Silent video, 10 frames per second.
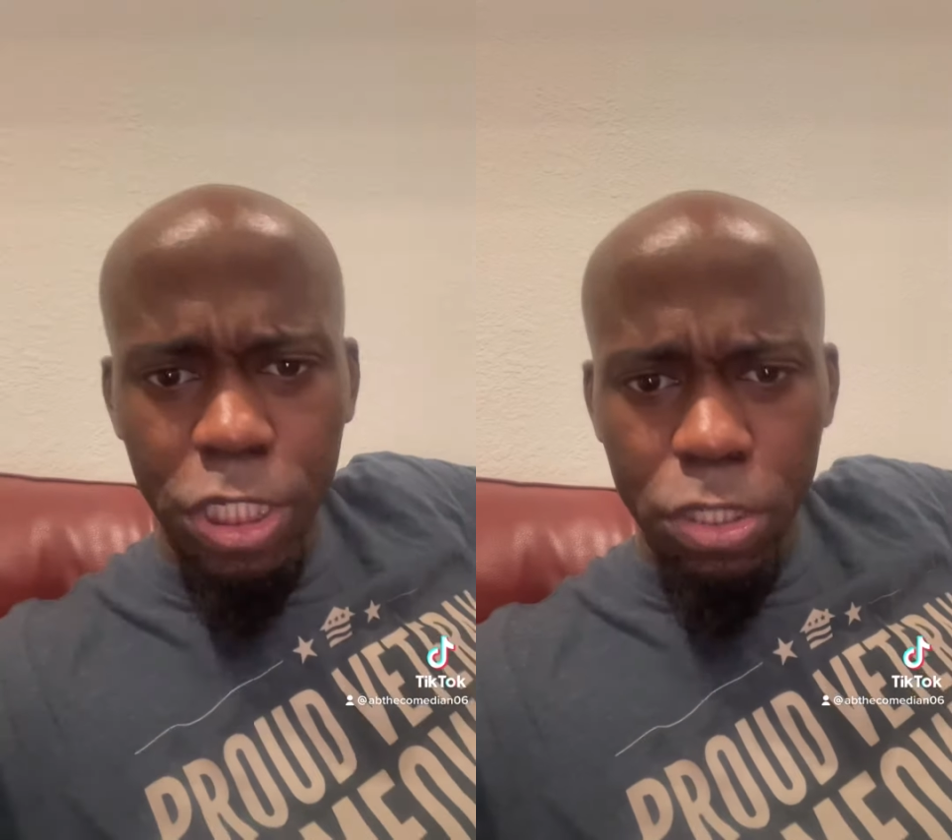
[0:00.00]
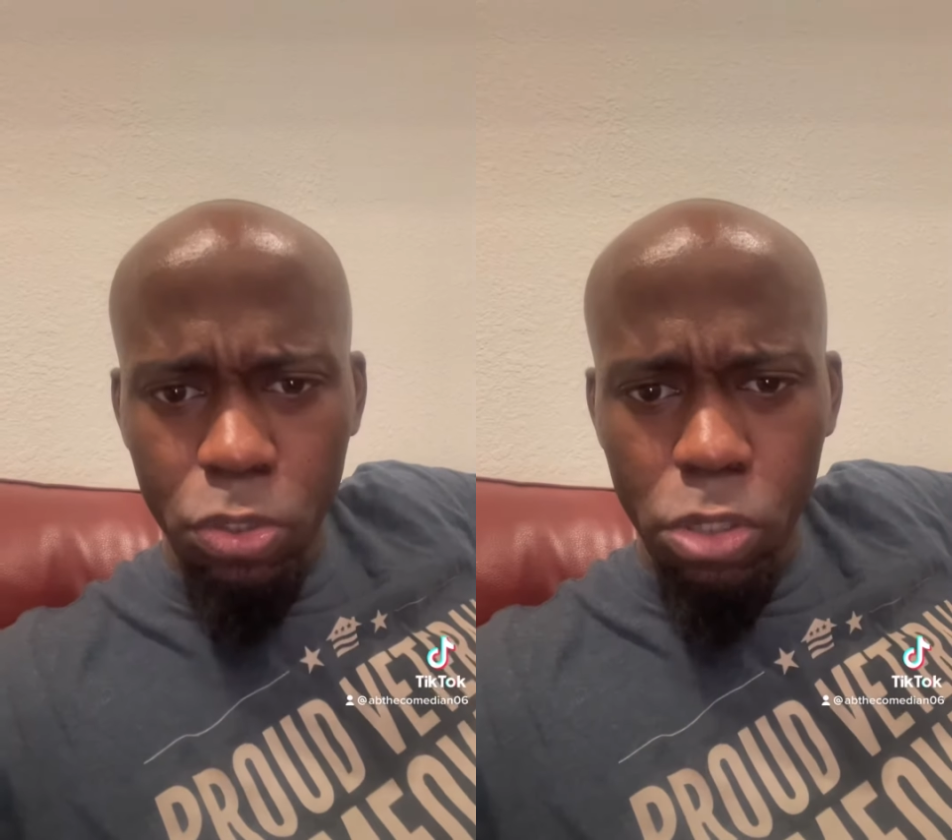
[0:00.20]

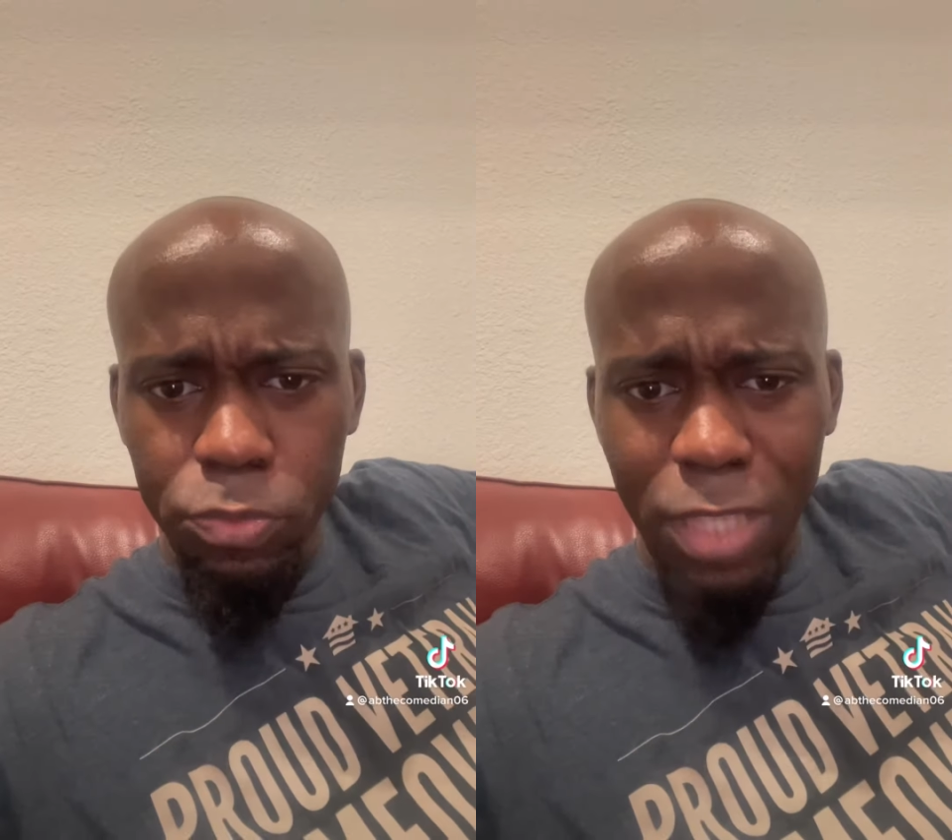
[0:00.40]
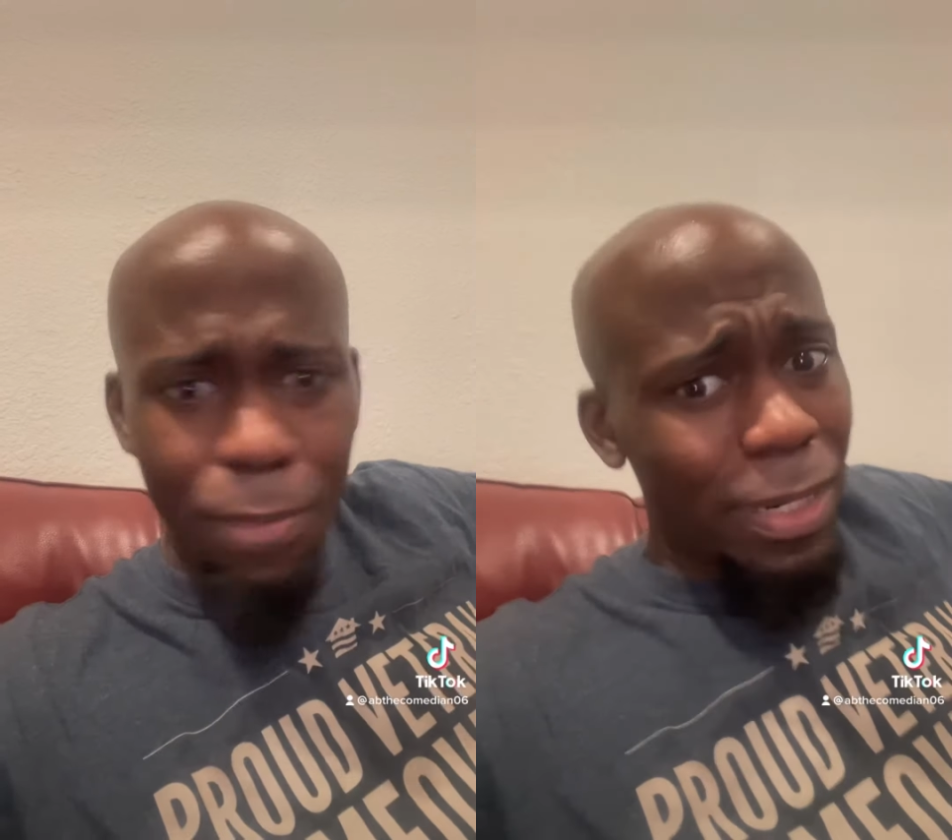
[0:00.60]
You know what I'm
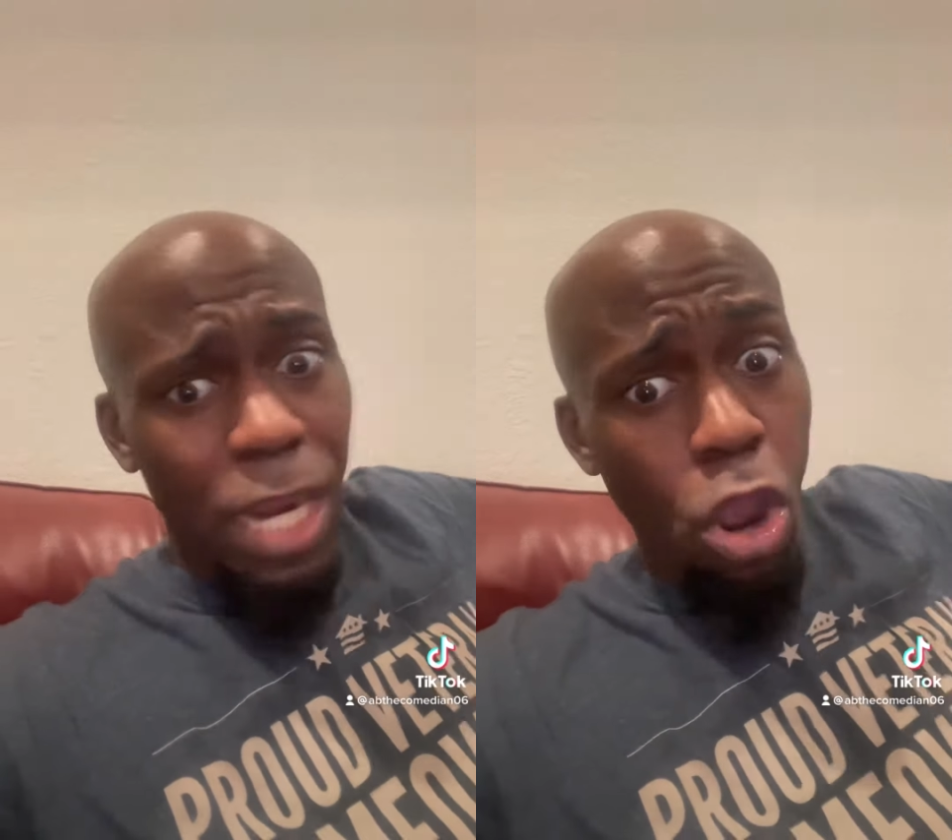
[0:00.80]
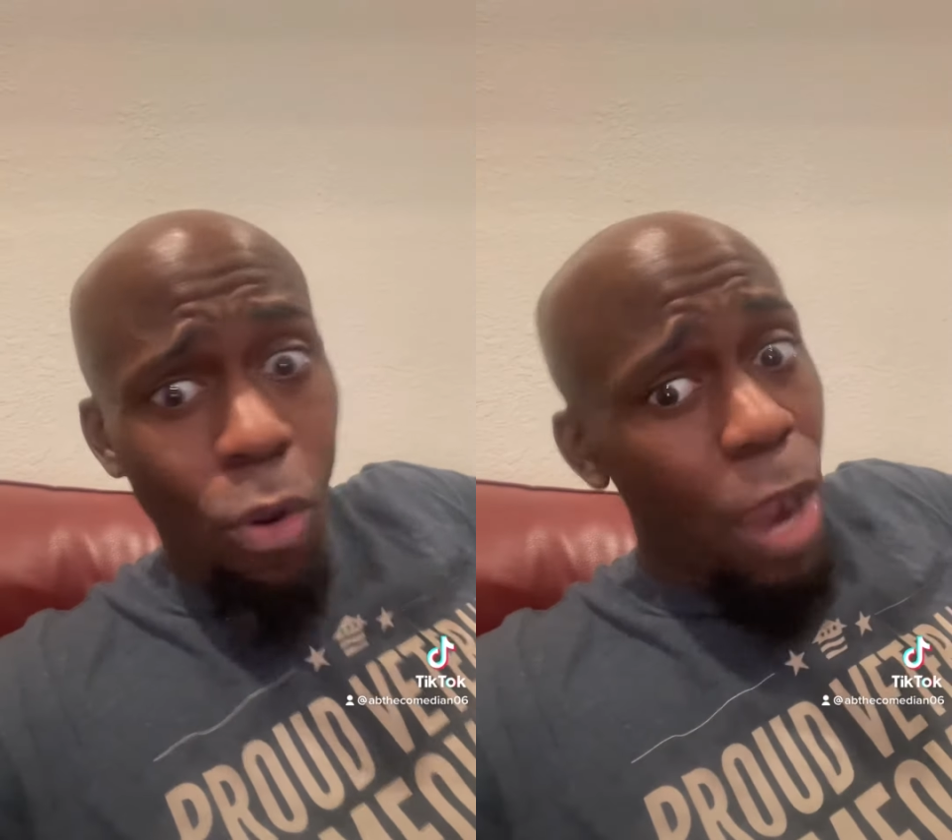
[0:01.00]
saying? But
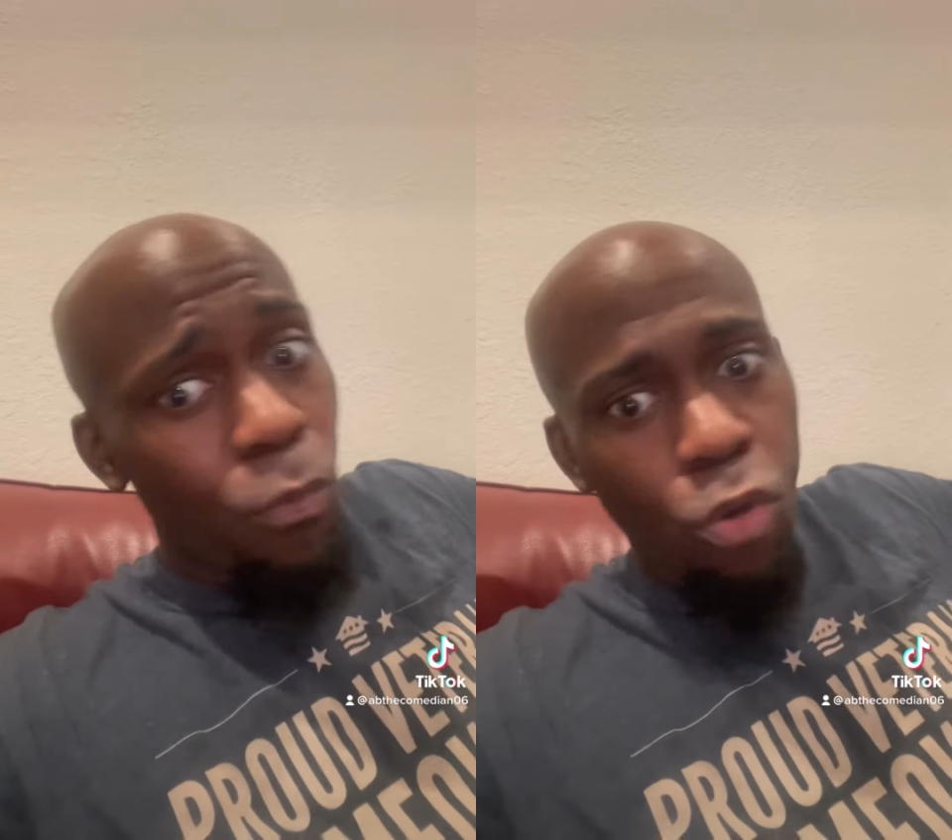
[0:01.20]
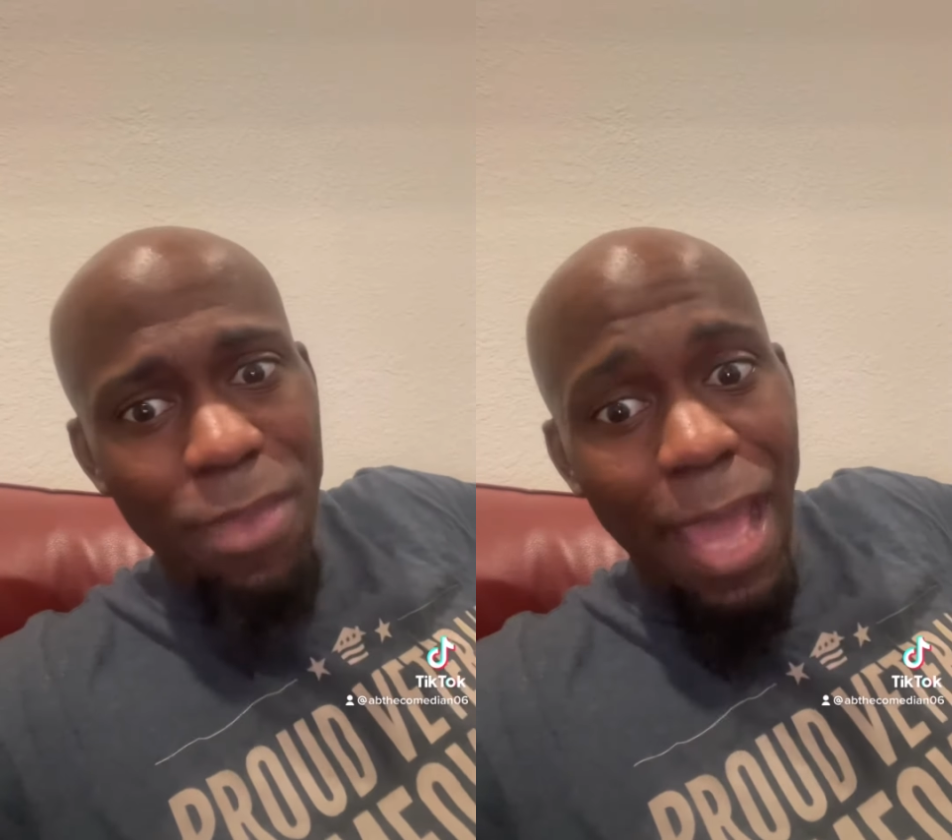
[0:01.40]
no, I want me a